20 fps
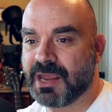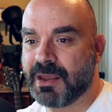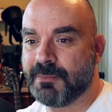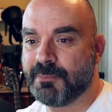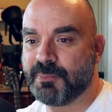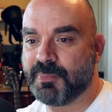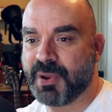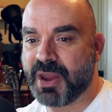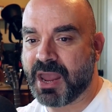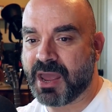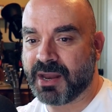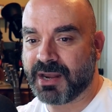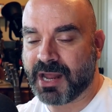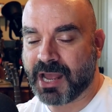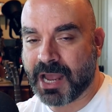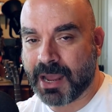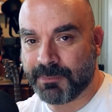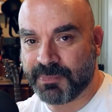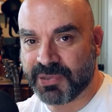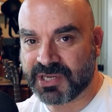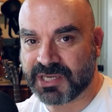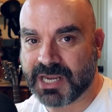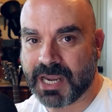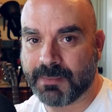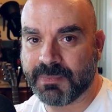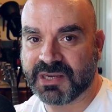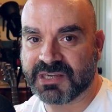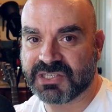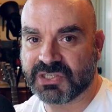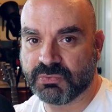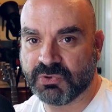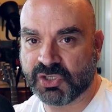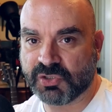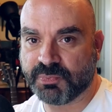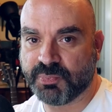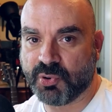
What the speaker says: about up-and-coming Switch